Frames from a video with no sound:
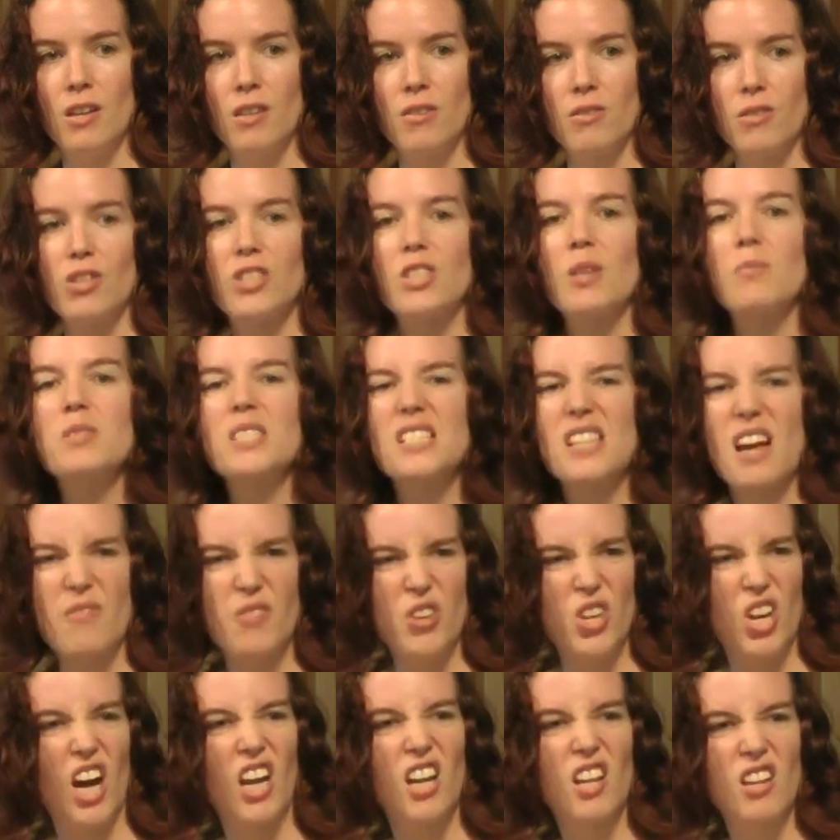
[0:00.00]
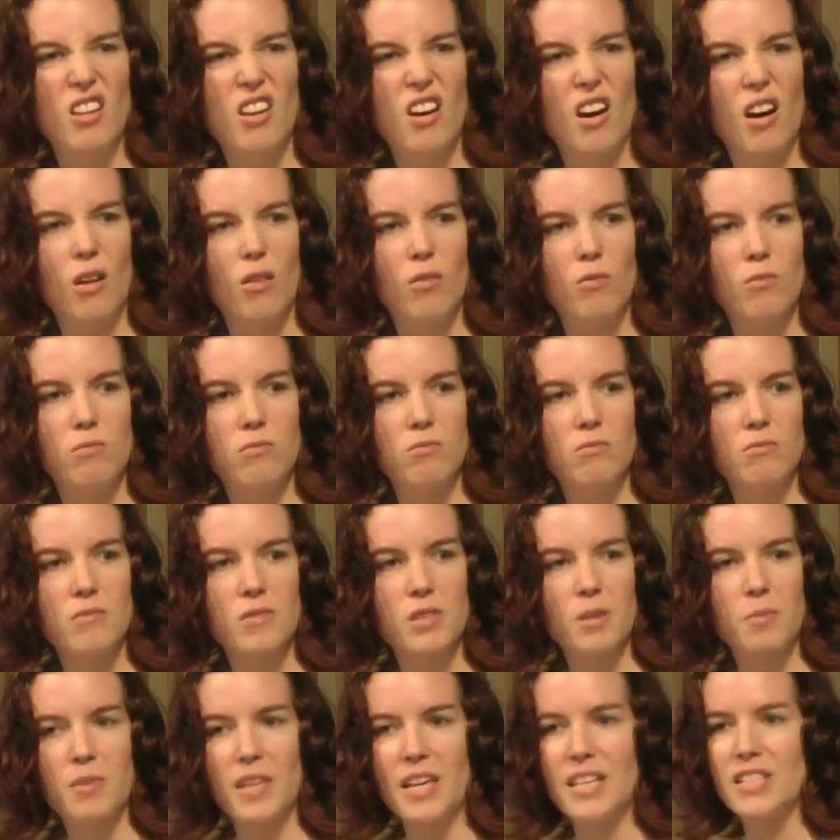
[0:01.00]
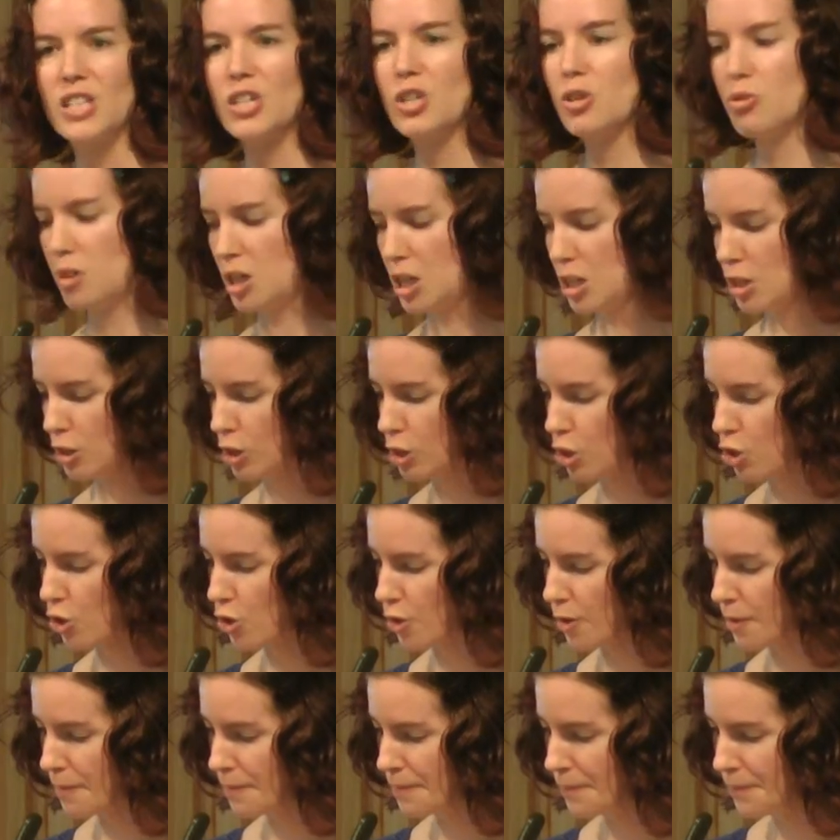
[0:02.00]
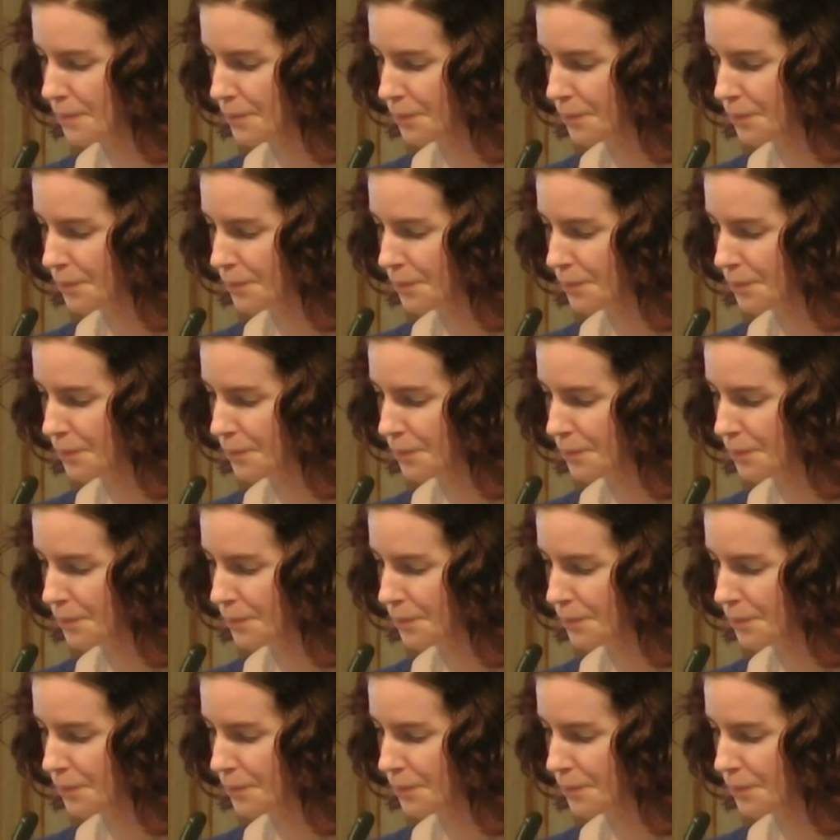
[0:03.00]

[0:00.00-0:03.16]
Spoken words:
there's some stuff you got to know, some things that you need to learn.